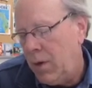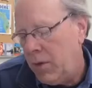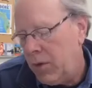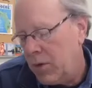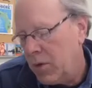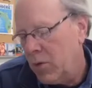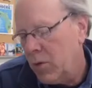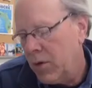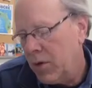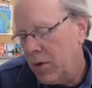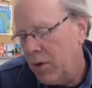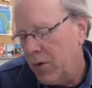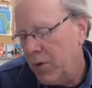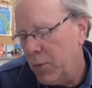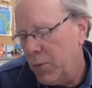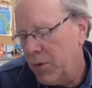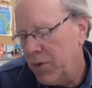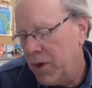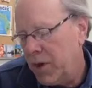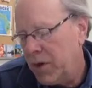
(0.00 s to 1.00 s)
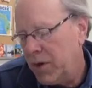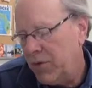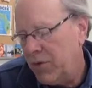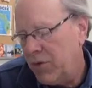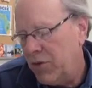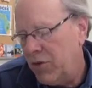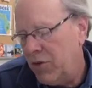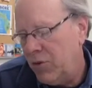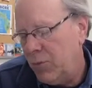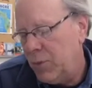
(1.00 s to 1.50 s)
And then going on, the productive
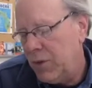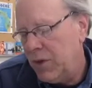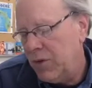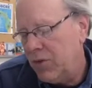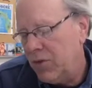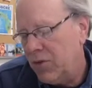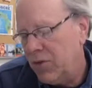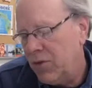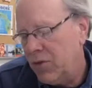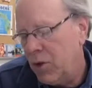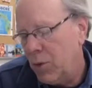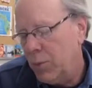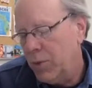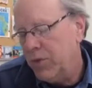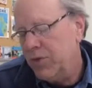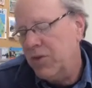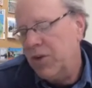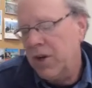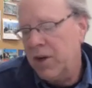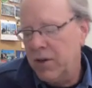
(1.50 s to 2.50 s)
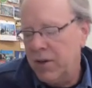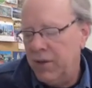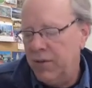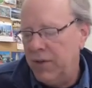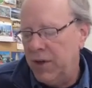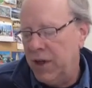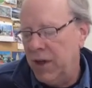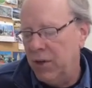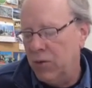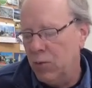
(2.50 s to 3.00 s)
achievement is his noblest
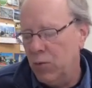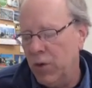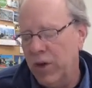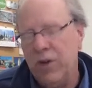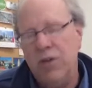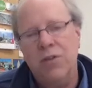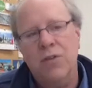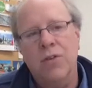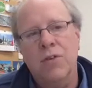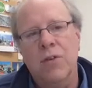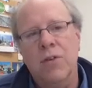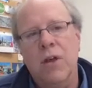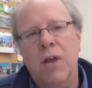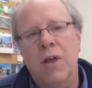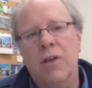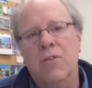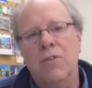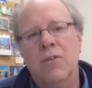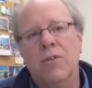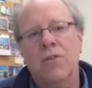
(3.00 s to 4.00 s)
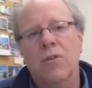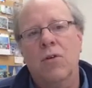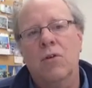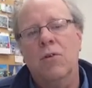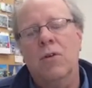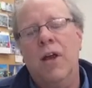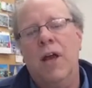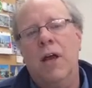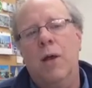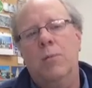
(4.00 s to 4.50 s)
activity and reason as his
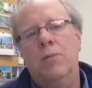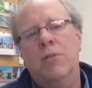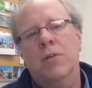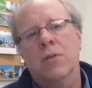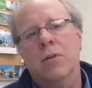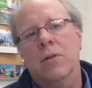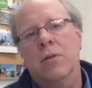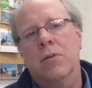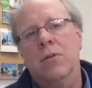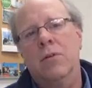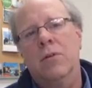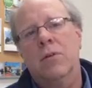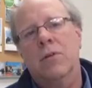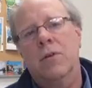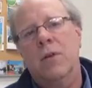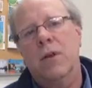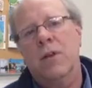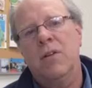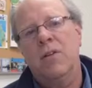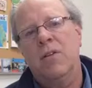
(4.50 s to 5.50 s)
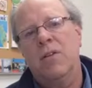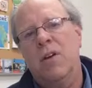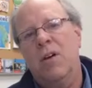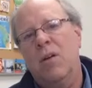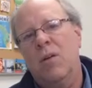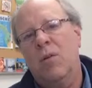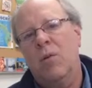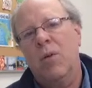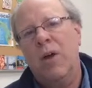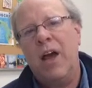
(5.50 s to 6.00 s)
own absolute. And
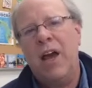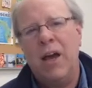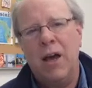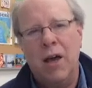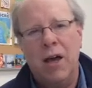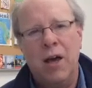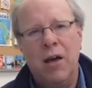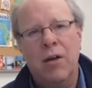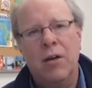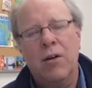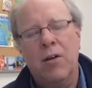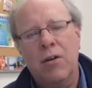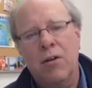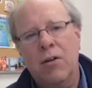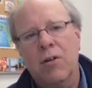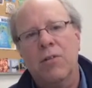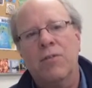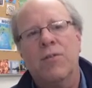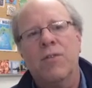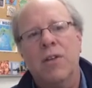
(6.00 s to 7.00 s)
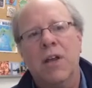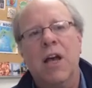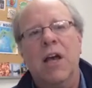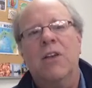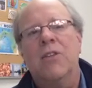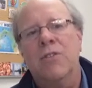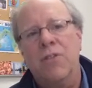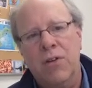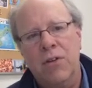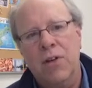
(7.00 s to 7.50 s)
so her
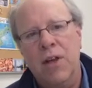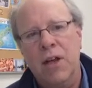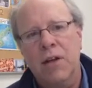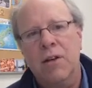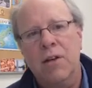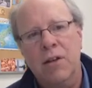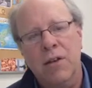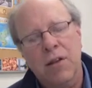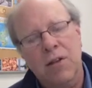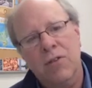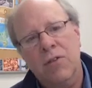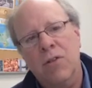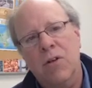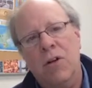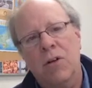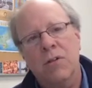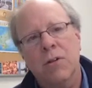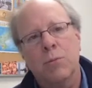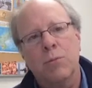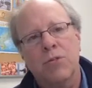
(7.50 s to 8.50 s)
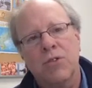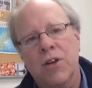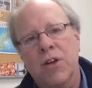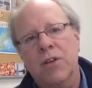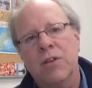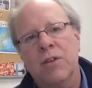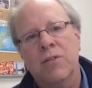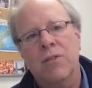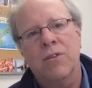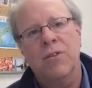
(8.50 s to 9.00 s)
philosophy technically is called
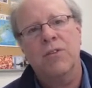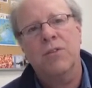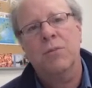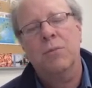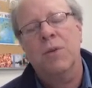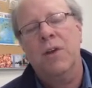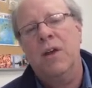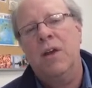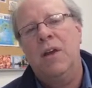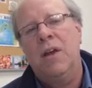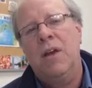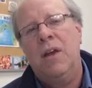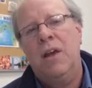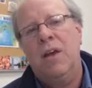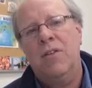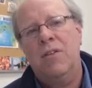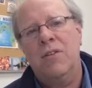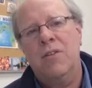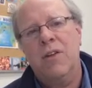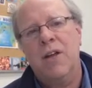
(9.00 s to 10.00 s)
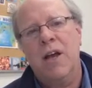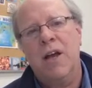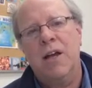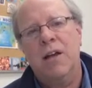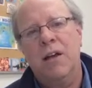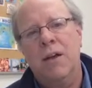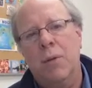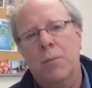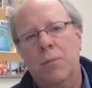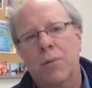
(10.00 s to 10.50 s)
objectivism. It's
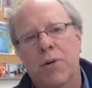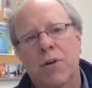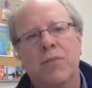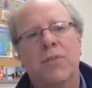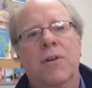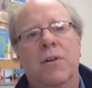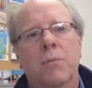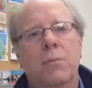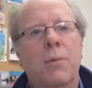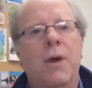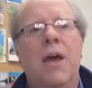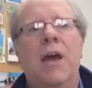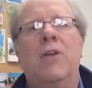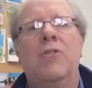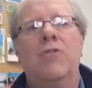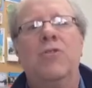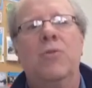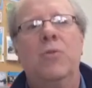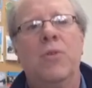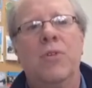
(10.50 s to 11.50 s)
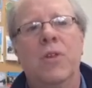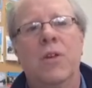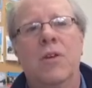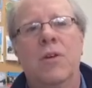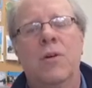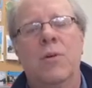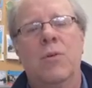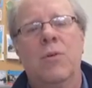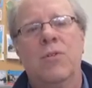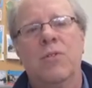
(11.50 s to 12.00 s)
not a perfect match with
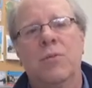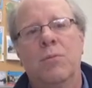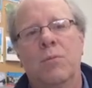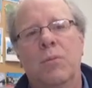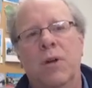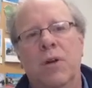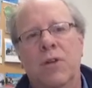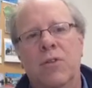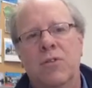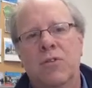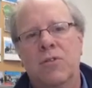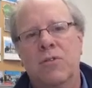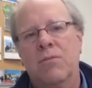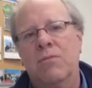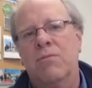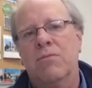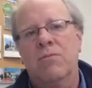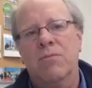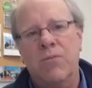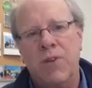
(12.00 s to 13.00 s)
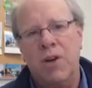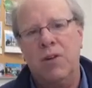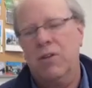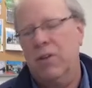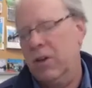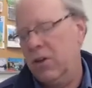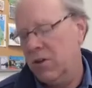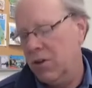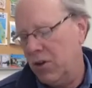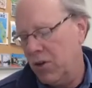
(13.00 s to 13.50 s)
egoism, but it's
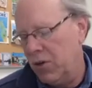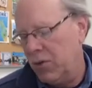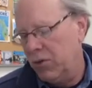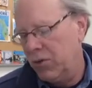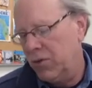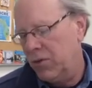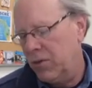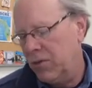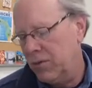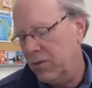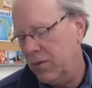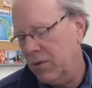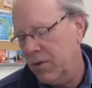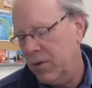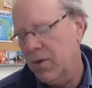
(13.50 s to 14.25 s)
fairly close, and